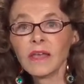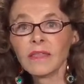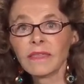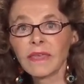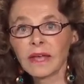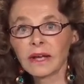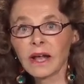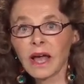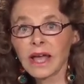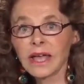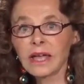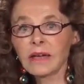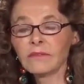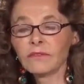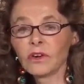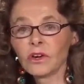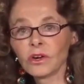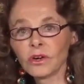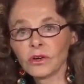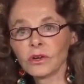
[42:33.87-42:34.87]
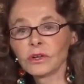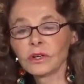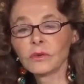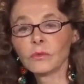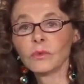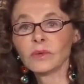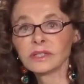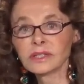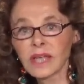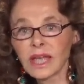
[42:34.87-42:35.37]
that I ever heard
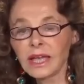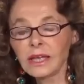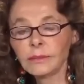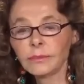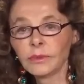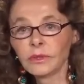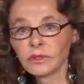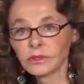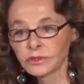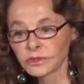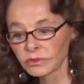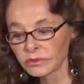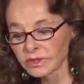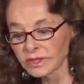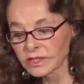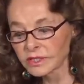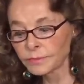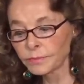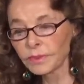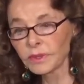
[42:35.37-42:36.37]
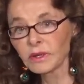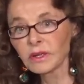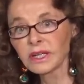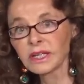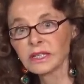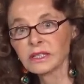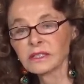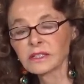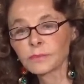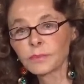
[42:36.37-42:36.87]
and was able to
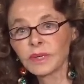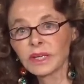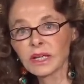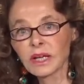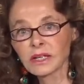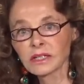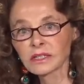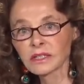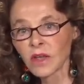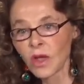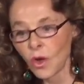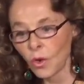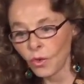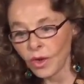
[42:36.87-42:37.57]
experience because